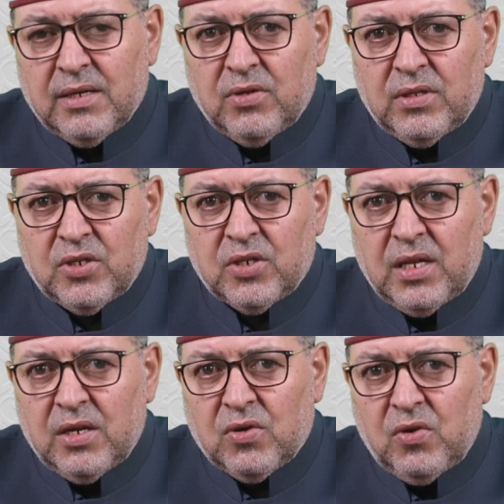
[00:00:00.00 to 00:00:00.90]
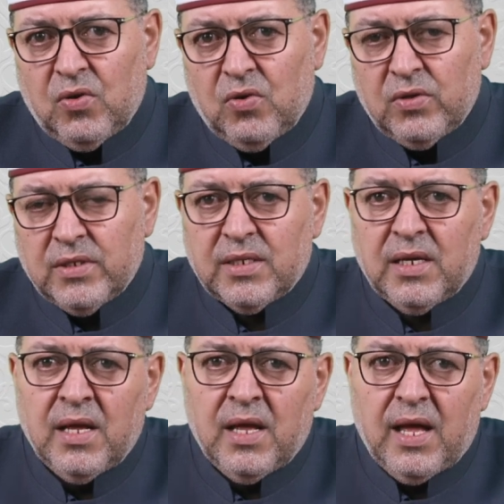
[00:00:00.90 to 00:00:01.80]
the conditional clause
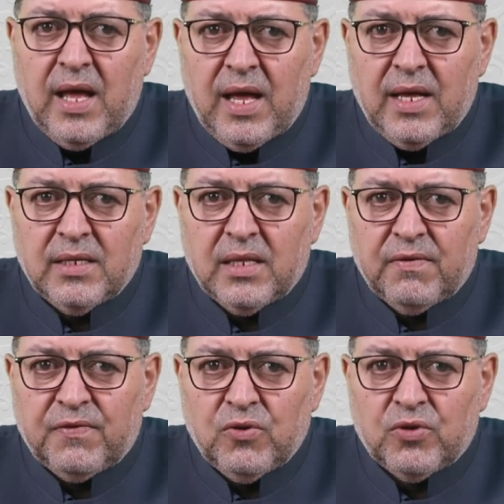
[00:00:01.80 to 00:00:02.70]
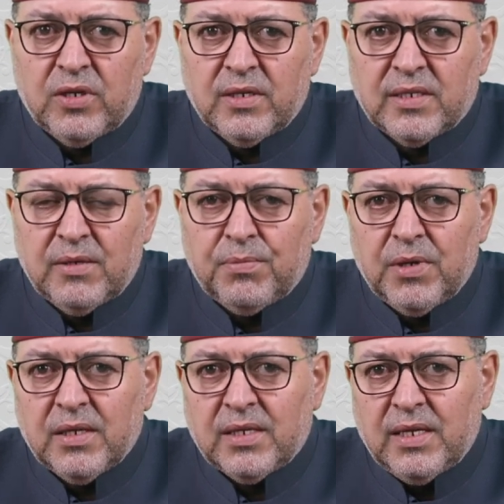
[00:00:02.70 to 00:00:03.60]
and the future
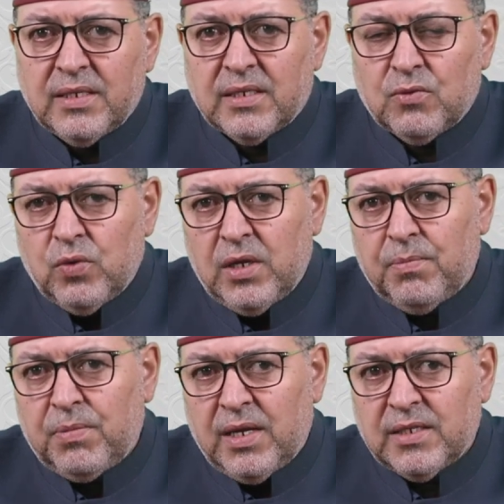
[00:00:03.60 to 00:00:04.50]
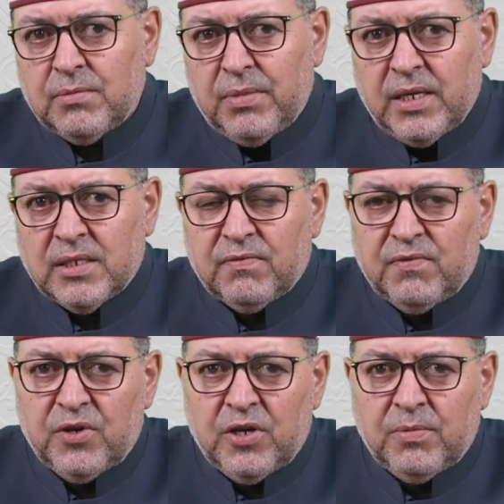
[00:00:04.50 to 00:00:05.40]
simple tense will plus base
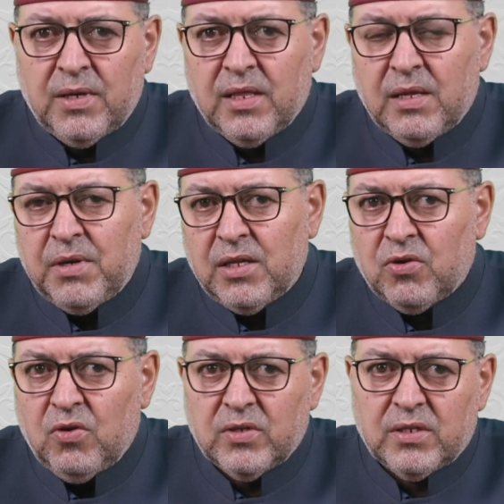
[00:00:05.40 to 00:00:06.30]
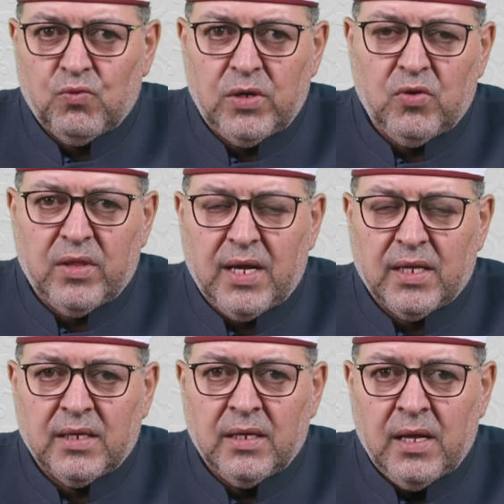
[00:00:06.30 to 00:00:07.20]
verb in the main clause. We know
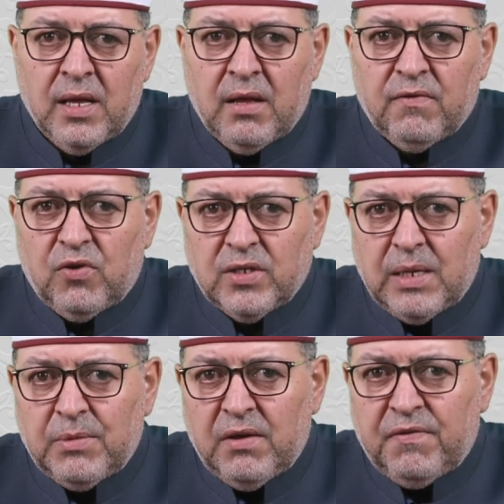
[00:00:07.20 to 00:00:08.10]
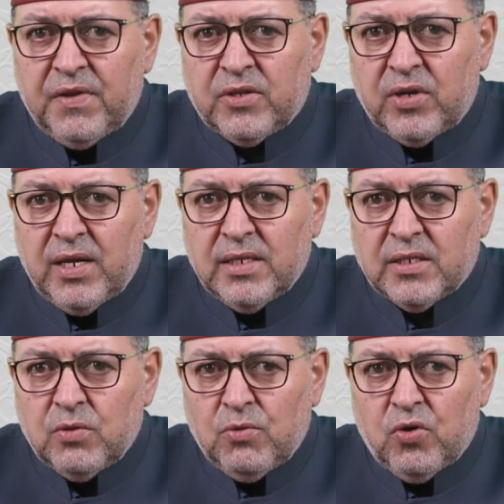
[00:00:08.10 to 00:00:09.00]
that. For example, if it rains
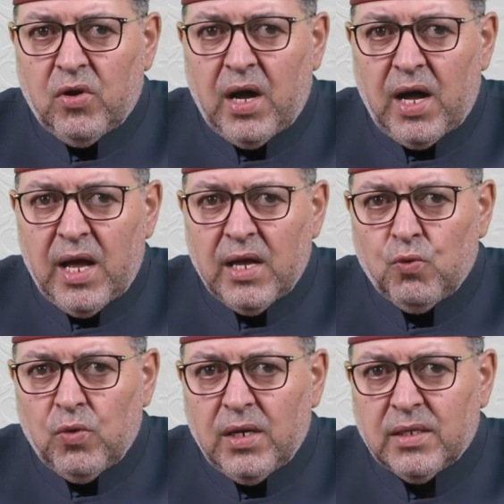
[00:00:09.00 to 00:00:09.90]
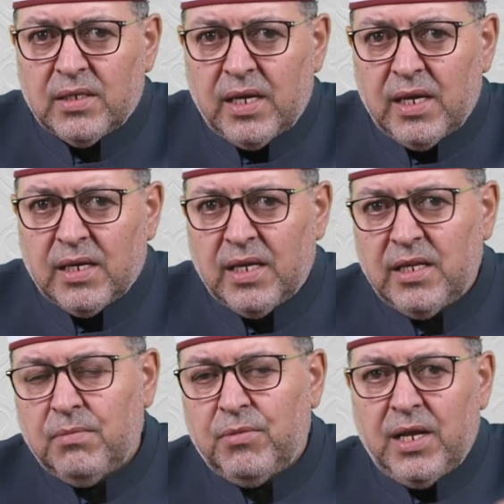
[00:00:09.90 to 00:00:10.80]
tomorrow, I will take an
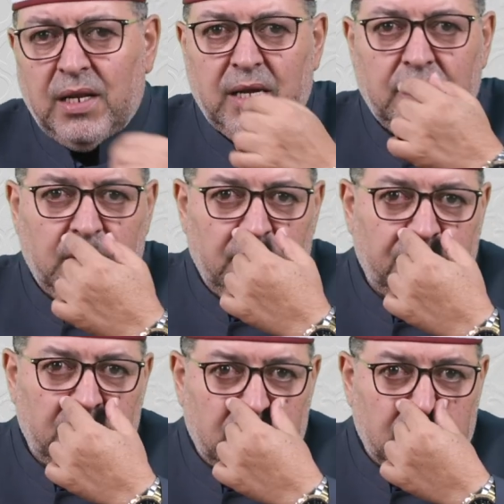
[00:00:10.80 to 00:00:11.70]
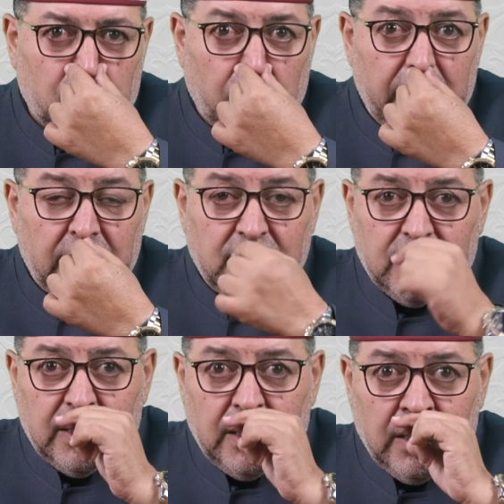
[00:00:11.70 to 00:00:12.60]
umbrella. If it
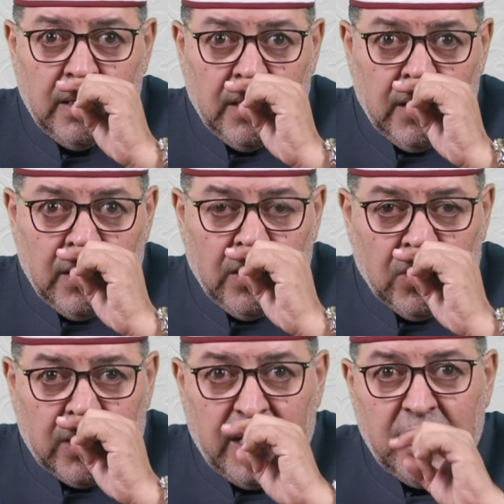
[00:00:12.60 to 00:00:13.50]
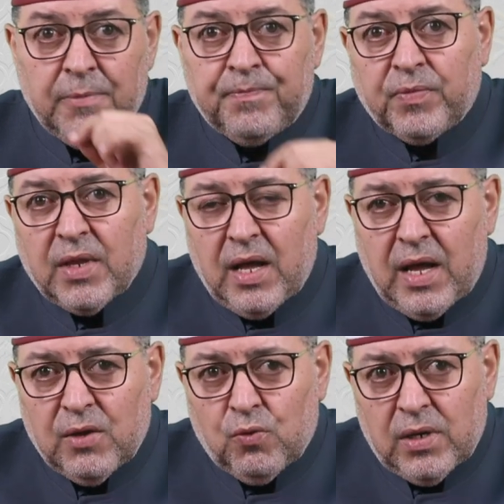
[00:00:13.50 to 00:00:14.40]
rains, okay,
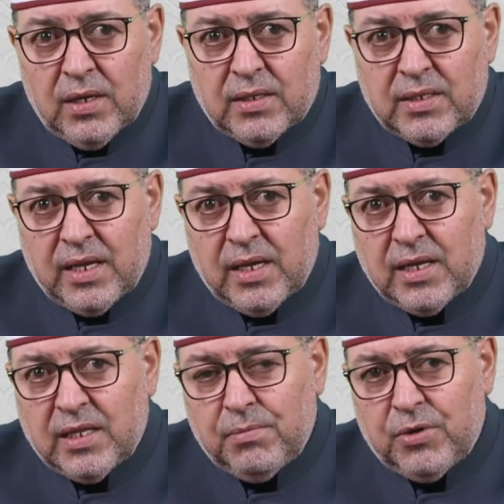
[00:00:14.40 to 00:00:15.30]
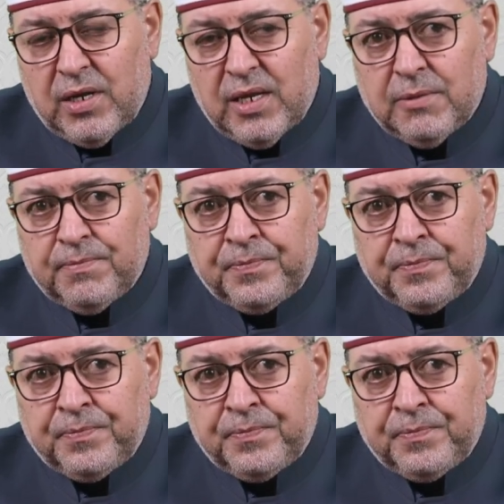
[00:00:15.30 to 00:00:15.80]
I will take an umbrella.